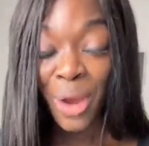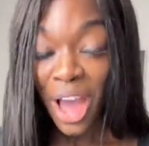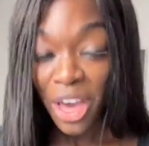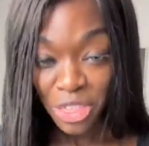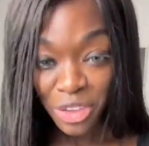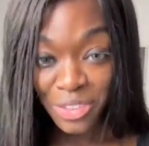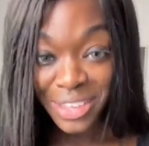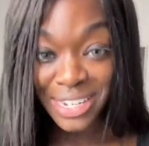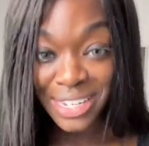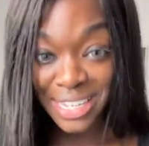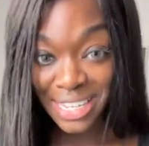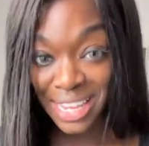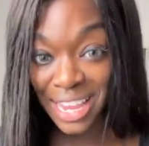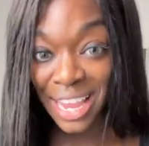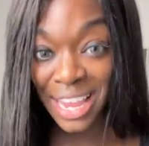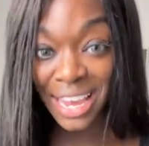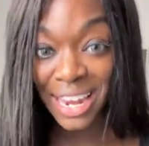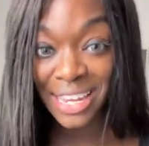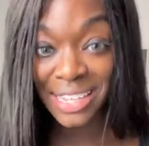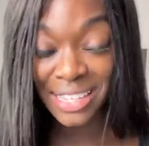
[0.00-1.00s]
Rather than
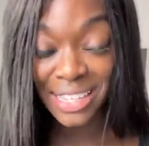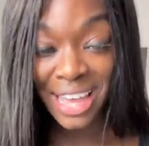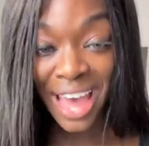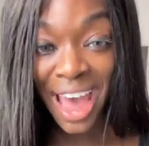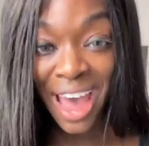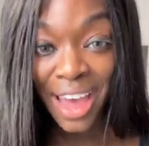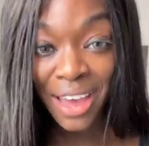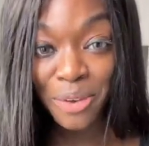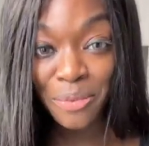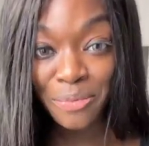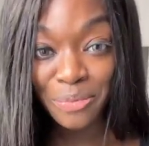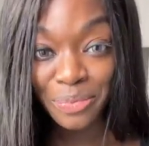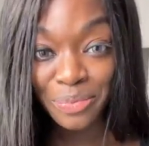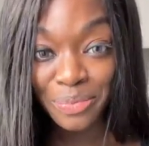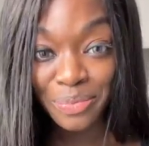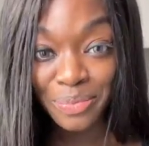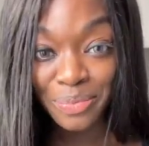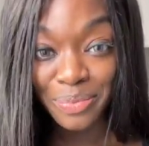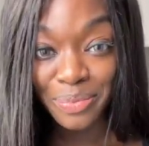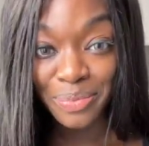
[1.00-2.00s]
seeing it as that,
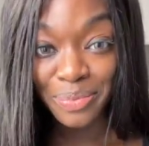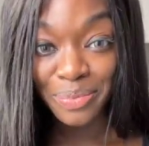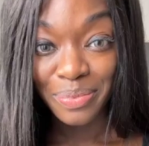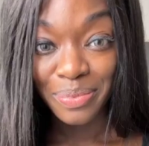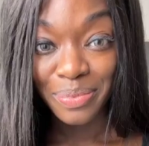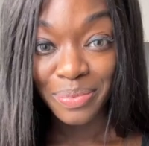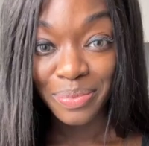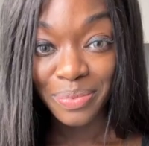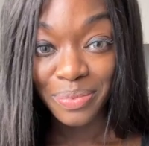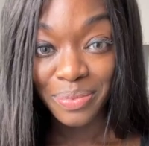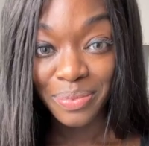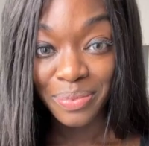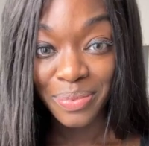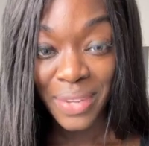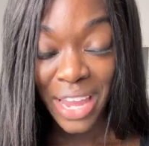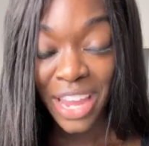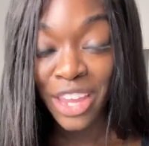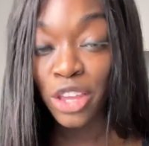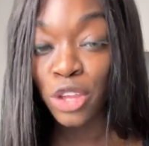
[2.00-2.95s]
I